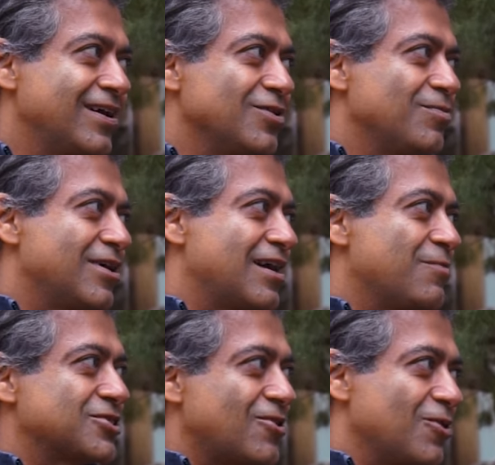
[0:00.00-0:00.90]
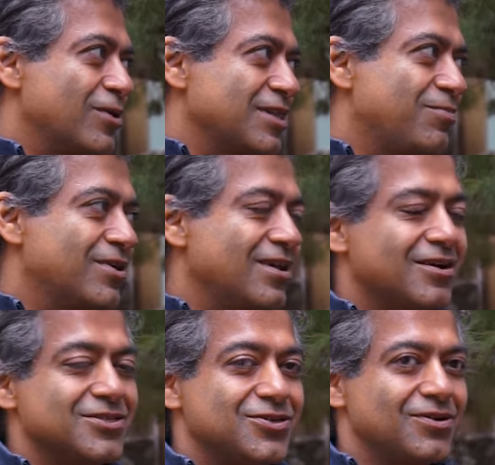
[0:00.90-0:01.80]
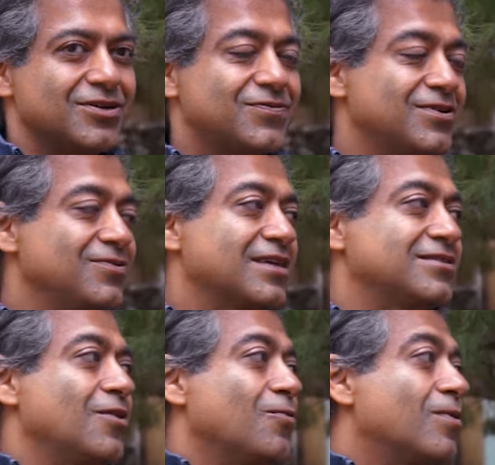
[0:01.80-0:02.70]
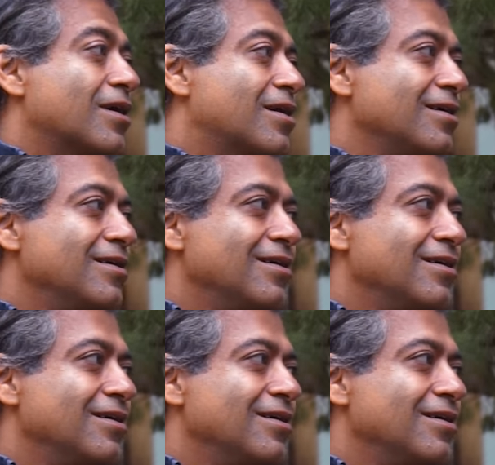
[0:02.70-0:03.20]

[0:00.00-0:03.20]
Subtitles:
Right? No matter how much hard work they put in, because for you, that's not work.